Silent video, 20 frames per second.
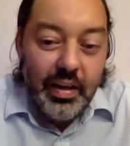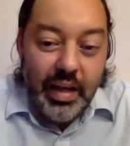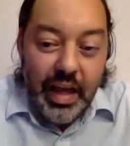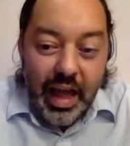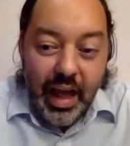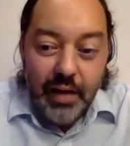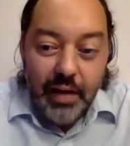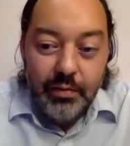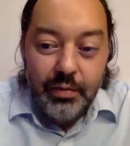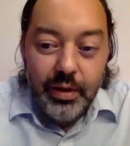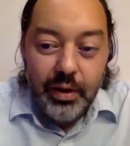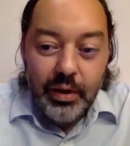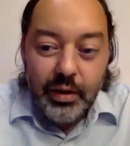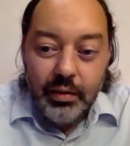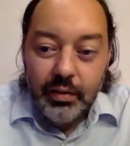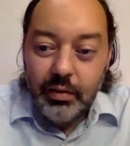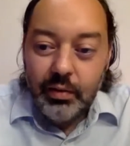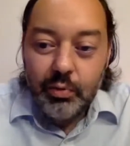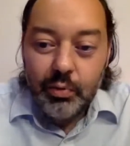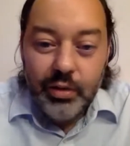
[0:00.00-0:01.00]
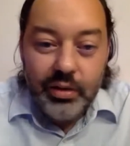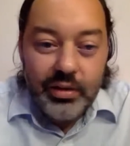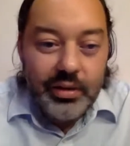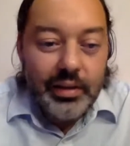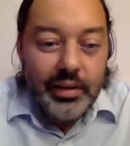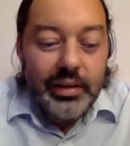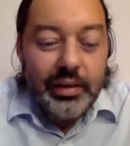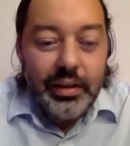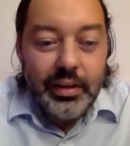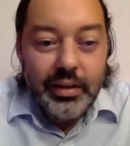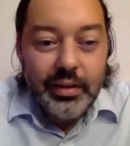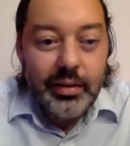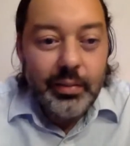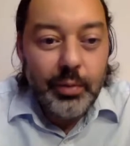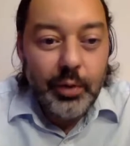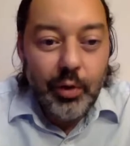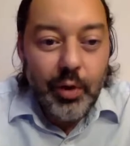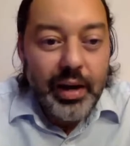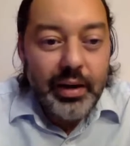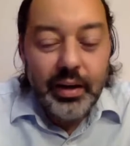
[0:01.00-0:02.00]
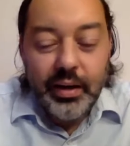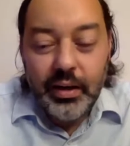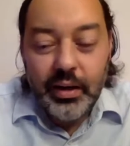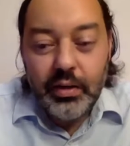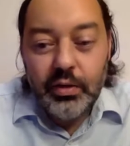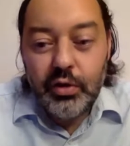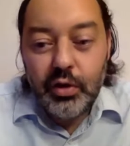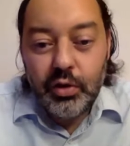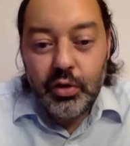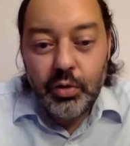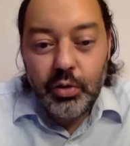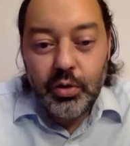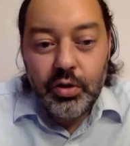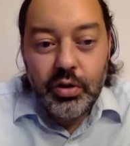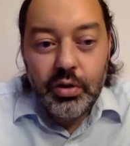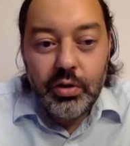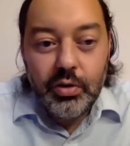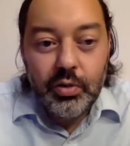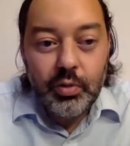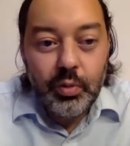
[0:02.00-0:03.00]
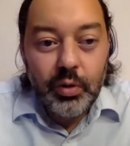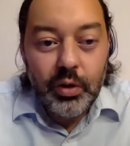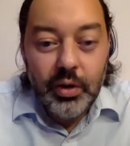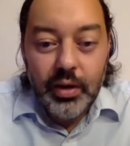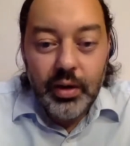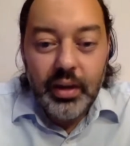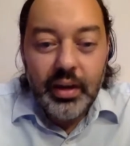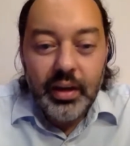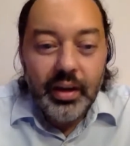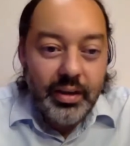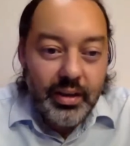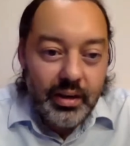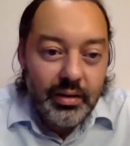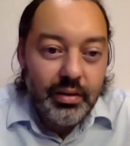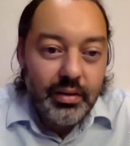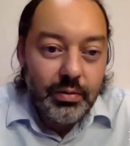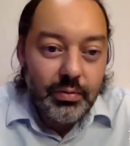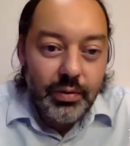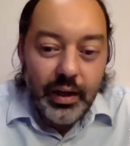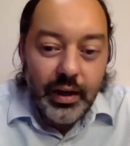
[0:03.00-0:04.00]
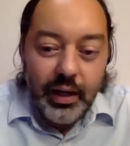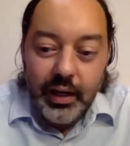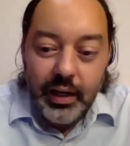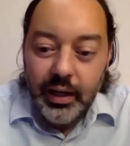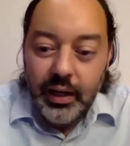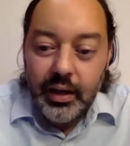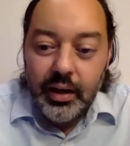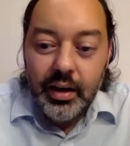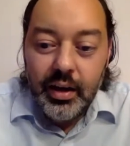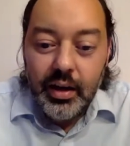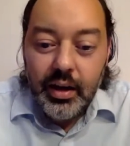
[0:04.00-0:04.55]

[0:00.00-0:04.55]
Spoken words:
having resilient democratic institutions where you can identify